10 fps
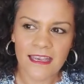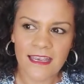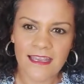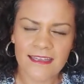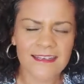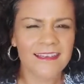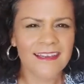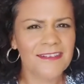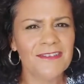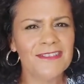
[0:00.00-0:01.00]
And I
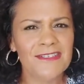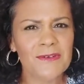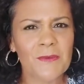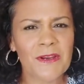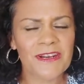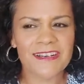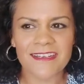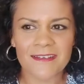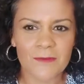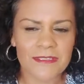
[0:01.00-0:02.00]
kind of looked at her weird, and
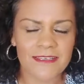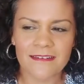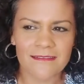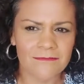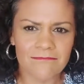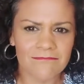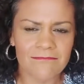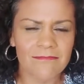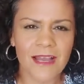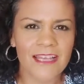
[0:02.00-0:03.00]
I was like,
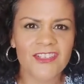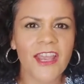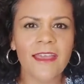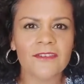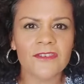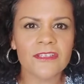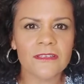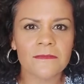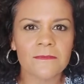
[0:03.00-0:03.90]
I changed.